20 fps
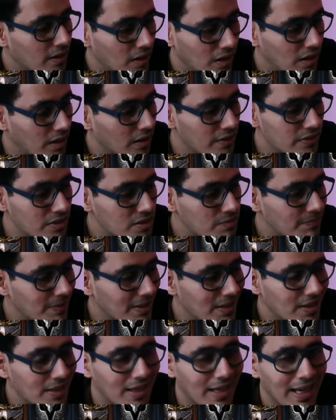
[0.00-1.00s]
in this
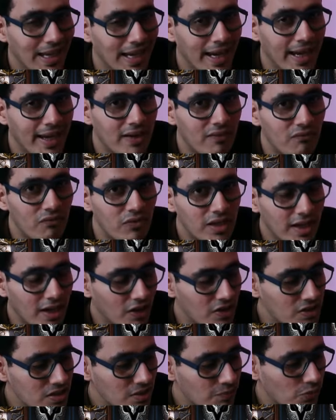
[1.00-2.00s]
build, and we are
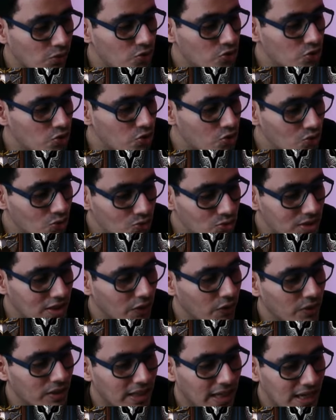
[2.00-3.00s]
supposed to use the
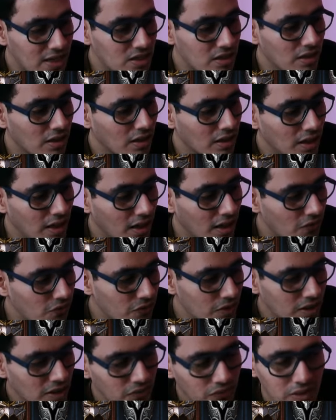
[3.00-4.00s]
dash
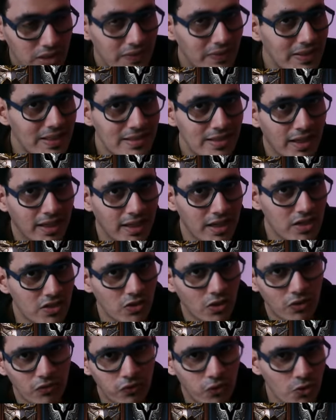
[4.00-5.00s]
after every 3 seconds
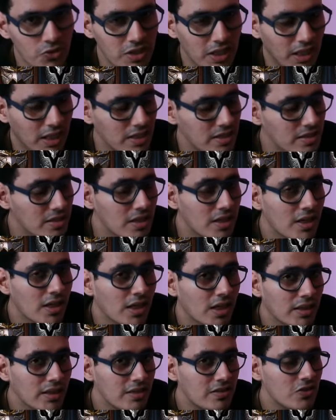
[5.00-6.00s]
or 4 seconds.
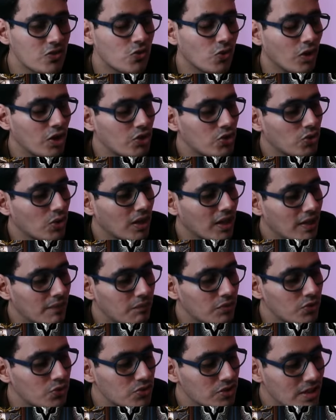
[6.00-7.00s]
This is going to help
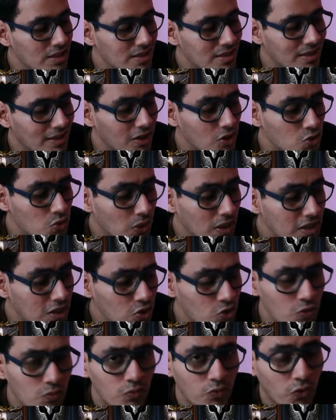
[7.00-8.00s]
you sustain
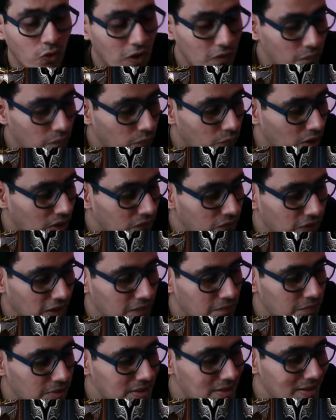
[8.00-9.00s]

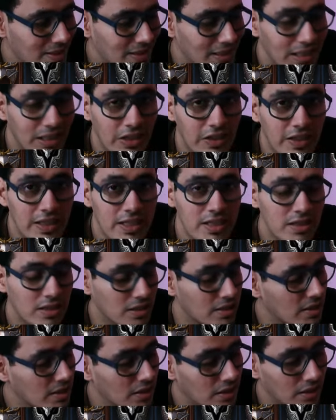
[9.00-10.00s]
22.5% increased
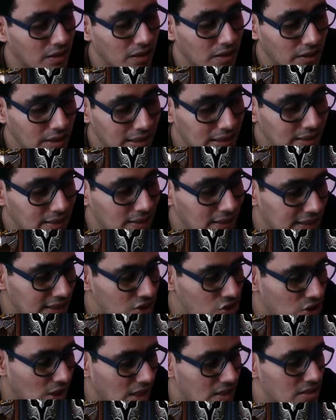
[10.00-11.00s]
critical hit
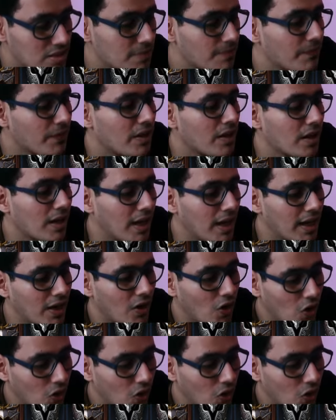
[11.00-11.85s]
chance. And